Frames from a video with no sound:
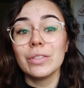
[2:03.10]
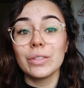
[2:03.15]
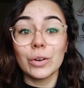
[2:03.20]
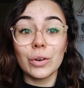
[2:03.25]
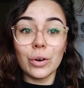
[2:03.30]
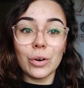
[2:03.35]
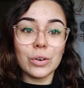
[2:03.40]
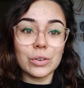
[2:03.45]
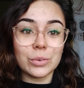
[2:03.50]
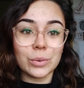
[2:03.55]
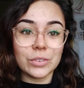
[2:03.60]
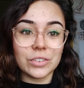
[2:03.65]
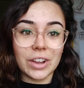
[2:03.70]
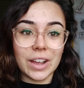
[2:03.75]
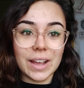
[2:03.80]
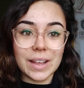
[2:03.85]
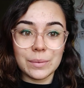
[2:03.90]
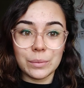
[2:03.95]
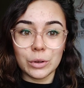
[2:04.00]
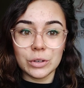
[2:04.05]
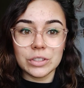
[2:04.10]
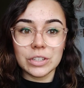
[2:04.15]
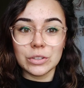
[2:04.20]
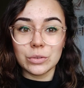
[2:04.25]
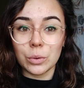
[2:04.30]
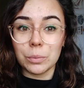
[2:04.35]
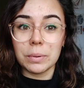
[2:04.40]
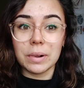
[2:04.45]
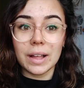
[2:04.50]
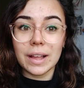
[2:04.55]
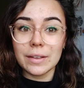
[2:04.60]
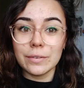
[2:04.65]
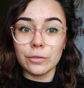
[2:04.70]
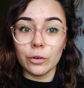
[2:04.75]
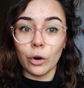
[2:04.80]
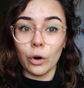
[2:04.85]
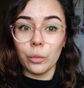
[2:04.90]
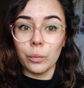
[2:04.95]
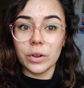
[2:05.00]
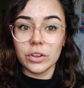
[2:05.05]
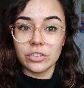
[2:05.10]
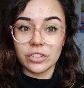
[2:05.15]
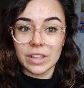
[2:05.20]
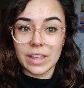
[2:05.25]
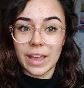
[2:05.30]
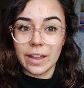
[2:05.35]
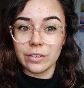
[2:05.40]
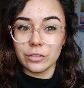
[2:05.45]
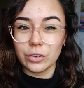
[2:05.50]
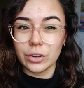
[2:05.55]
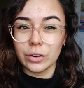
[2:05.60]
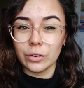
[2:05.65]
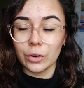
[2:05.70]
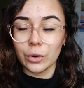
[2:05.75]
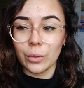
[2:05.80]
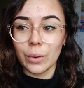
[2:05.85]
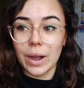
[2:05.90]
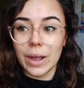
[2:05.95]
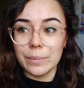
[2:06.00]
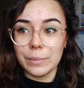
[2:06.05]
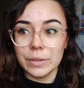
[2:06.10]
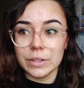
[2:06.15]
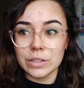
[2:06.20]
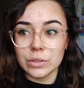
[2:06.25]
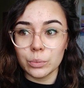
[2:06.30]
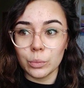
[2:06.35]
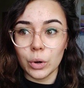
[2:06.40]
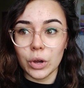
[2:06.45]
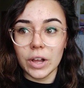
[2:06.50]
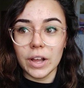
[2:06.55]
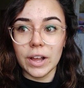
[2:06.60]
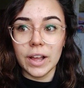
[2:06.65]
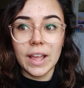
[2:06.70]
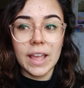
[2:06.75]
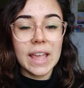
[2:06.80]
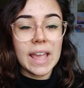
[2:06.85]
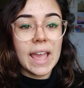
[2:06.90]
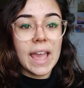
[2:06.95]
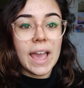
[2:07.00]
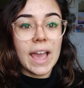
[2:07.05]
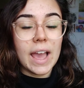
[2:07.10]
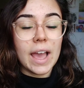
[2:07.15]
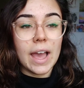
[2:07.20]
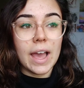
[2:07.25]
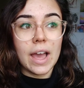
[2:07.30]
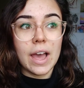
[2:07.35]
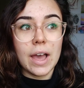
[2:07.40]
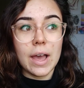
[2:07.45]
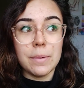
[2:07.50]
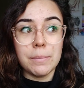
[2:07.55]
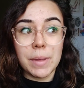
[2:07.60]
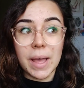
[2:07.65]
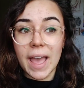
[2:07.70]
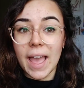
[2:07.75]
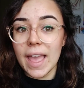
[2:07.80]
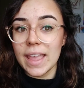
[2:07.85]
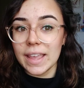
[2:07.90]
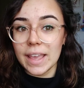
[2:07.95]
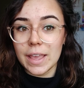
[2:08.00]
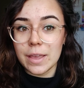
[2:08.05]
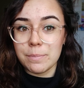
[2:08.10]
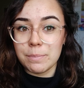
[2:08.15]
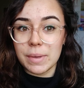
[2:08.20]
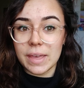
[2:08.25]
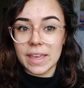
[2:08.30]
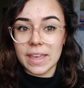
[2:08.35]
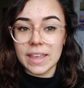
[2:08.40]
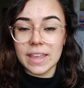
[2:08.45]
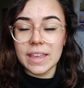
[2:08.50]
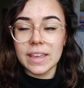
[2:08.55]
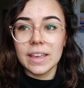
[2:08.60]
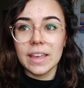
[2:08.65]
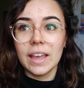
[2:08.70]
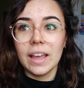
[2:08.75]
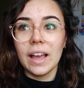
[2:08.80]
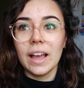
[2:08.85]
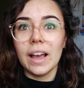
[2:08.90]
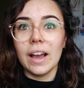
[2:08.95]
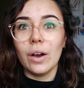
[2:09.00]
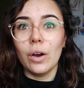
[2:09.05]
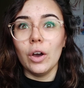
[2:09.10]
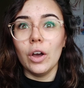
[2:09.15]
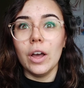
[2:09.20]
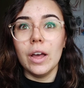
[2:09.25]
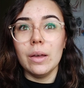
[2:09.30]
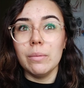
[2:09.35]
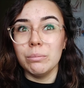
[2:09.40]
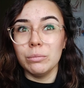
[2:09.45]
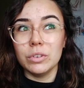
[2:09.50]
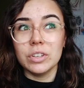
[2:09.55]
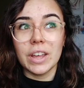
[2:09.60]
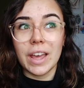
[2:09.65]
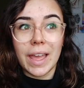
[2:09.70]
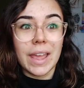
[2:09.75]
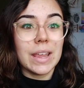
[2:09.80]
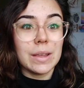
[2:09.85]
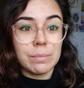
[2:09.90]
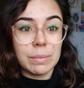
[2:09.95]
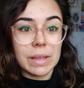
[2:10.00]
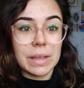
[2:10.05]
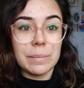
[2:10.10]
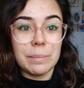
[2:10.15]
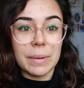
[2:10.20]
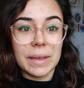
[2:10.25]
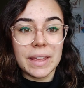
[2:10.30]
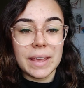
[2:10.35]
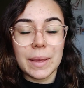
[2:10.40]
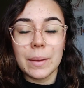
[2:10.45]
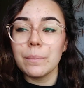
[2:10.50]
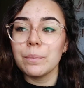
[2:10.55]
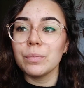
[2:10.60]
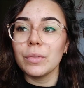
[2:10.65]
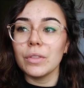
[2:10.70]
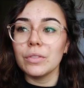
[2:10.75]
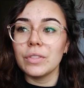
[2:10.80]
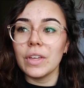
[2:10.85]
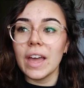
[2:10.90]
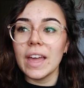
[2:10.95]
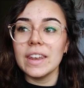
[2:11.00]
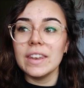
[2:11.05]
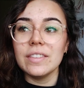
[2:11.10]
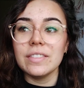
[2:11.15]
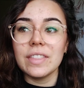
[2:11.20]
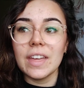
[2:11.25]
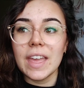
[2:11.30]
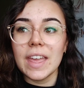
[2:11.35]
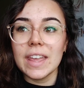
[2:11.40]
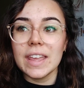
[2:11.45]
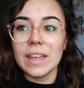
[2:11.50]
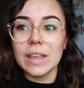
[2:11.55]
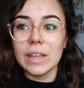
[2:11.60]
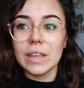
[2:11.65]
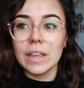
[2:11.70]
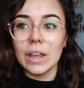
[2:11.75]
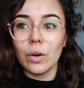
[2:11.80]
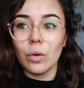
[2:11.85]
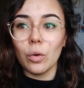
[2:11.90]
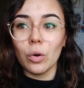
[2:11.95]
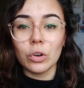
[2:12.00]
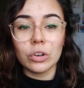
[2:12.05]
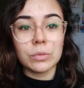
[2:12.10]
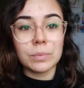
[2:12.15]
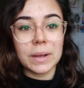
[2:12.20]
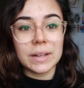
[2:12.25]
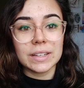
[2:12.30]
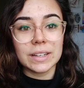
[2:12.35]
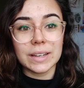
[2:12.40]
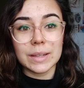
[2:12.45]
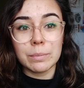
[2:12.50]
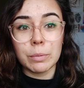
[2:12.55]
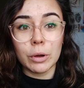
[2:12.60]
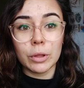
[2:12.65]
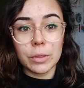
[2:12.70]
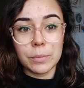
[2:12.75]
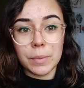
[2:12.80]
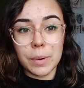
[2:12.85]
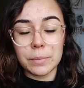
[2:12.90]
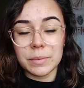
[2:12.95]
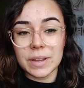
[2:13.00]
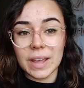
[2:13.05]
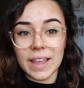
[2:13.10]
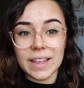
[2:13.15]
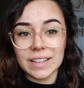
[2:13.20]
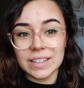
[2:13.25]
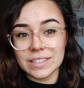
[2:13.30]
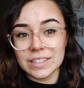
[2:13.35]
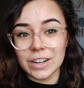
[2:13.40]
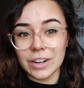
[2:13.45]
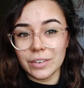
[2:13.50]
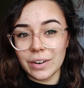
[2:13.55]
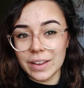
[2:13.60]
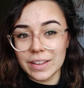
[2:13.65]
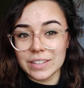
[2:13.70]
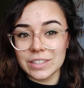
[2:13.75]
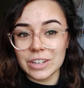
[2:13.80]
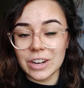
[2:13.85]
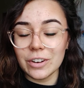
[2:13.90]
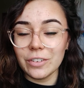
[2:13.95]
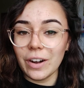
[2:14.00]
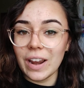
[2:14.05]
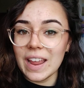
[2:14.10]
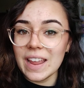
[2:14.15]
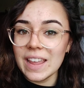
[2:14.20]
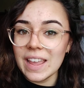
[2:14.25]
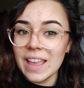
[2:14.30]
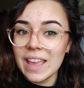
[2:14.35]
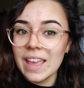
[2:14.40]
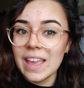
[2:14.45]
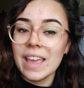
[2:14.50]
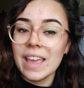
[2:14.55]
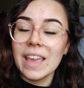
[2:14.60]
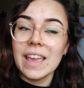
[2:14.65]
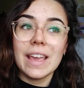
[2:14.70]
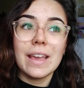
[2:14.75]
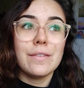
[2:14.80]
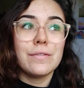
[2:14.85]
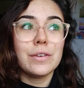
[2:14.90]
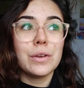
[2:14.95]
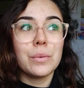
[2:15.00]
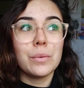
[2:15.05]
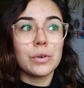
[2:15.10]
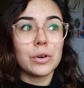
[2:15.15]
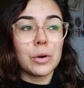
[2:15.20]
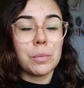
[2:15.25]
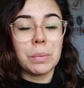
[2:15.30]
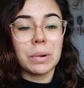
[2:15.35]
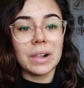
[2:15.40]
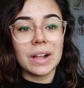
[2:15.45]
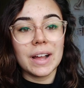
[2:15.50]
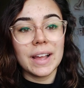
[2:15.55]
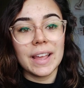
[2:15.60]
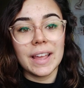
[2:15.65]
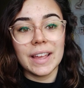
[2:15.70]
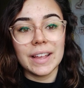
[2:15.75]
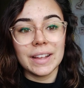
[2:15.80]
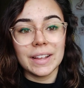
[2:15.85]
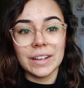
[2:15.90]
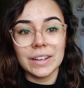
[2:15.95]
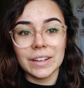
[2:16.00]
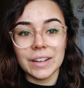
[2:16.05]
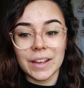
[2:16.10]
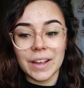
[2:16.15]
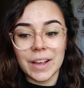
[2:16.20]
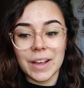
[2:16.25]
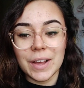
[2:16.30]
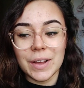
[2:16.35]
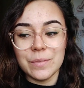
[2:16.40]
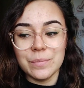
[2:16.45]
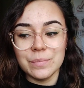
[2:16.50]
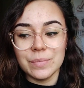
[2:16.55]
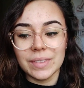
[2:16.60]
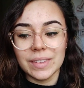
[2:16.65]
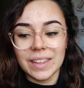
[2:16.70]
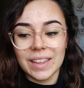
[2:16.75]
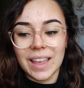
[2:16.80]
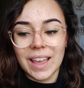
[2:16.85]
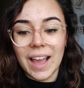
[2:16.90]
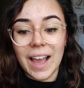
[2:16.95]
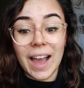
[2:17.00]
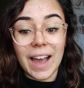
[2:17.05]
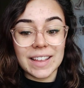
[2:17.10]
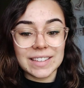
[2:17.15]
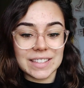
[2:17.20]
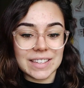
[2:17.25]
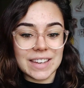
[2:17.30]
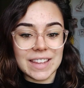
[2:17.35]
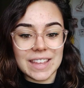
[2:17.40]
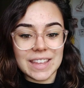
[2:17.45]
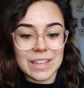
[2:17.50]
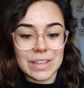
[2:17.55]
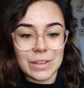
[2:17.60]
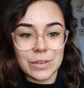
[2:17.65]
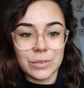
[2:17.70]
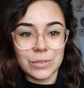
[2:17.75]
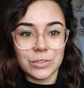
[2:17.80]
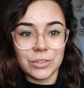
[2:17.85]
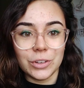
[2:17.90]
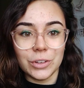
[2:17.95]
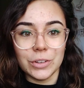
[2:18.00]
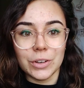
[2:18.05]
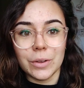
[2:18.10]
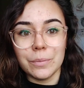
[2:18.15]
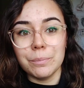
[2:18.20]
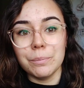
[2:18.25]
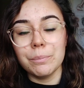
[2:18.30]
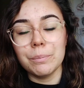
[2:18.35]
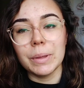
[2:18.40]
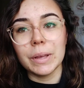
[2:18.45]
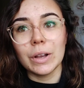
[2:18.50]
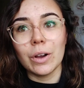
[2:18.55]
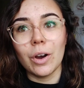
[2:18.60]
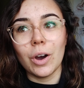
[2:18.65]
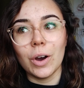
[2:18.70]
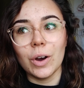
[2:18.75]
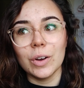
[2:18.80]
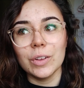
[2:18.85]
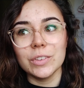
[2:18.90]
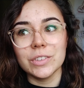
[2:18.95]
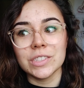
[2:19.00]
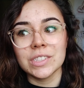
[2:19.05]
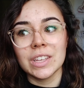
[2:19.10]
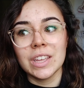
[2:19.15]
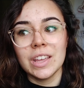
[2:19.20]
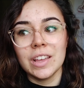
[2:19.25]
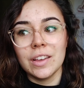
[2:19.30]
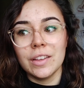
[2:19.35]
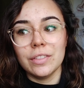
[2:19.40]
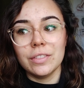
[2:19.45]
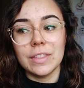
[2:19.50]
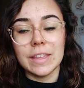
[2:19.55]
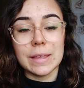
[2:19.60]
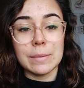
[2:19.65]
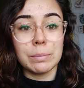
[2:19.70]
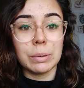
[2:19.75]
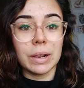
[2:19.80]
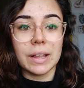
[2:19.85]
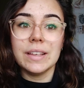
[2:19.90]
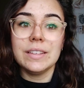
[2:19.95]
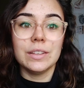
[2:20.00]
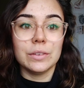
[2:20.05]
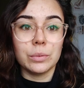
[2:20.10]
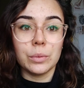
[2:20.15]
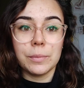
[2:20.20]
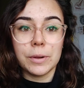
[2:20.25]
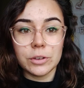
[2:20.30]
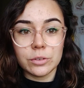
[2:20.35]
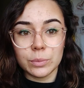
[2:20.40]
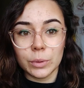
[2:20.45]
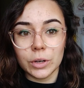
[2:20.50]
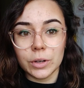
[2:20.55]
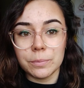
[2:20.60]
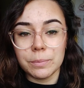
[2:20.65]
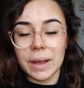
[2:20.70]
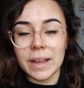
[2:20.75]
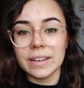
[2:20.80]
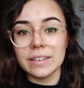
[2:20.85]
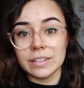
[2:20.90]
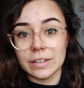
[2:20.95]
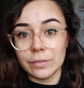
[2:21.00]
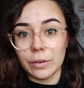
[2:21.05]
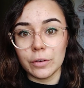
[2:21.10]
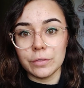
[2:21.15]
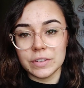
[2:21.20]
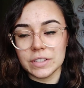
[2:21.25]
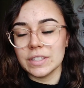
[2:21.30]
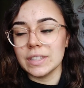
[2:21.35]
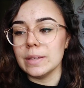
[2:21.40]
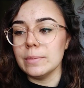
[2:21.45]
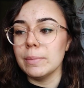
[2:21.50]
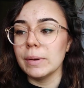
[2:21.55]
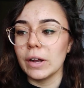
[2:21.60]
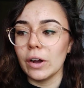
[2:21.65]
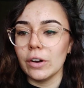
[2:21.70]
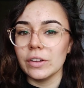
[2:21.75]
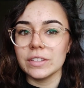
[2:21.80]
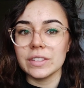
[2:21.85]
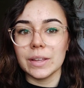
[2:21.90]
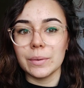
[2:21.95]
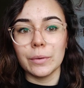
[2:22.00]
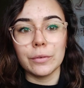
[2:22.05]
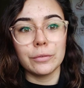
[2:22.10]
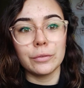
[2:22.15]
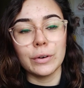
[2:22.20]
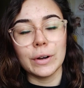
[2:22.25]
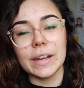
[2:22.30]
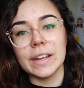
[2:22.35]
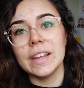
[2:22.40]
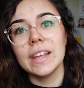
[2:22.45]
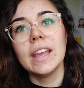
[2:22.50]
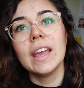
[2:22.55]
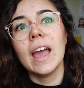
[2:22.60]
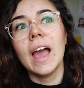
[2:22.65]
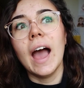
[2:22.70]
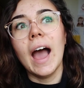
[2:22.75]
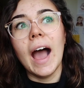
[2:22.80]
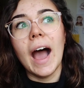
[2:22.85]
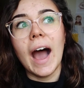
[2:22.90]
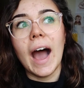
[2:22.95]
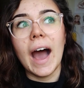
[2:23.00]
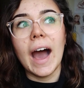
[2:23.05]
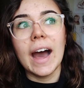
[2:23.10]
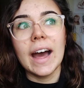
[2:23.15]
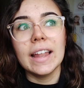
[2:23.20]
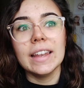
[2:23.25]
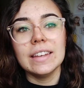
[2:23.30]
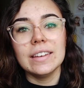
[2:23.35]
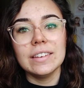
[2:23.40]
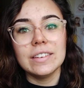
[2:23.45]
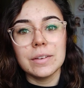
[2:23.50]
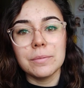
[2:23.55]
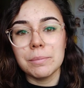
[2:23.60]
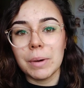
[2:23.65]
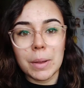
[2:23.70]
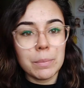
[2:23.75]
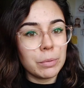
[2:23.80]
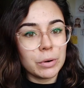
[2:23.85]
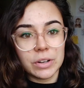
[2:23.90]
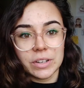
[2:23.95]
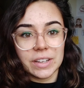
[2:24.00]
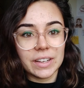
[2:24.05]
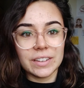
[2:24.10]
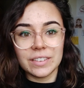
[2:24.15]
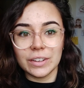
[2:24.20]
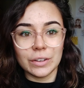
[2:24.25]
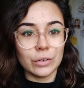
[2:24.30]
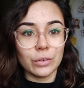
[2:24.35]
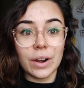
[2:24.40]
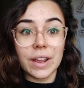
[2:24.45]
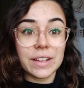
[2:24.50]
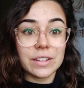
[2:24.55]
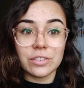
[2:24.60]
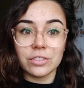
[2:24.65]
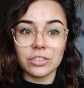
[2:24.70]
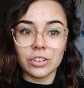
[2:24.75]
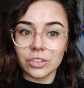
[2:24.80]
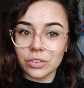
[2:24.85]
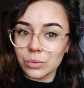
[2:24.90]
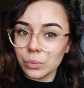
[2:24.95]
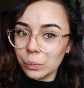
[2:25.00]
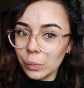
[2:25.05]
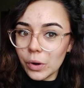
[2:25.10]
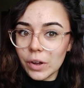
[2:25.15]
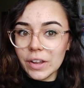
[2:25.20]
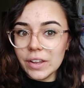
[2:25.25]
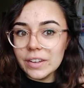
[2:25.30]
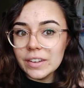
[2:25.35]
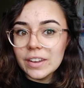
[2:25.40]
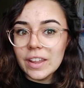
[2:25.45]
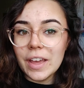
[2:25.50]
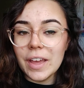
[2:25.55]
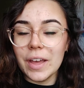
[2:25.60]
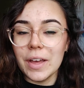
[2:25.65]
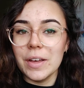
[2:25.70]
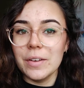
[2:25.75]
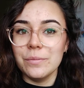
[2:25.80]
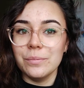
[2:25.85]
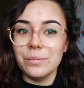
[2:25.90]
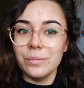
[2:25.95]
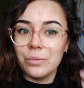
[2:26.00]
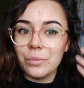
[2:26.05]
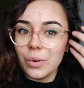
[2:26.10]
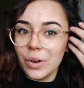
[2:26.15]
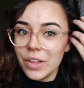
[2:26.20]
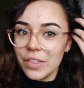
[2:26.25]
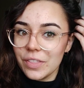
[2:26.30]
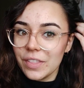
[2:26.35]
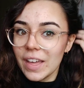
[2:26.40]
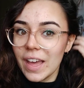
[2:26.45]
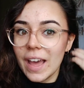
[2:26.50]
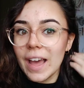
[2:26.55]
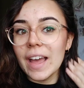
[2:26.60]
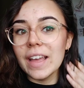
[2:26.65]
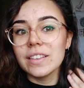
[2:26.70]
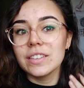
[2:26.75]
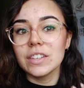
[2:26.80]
the course which I wanted to apply for, which the entry requirements were um, AAB um, to ABB, then they automatically put them up to A star, A star, A if you were applying um, as an EU student because the places were much more competitive, obviously because they were free, and my predicted grades just weren't um, weren't there.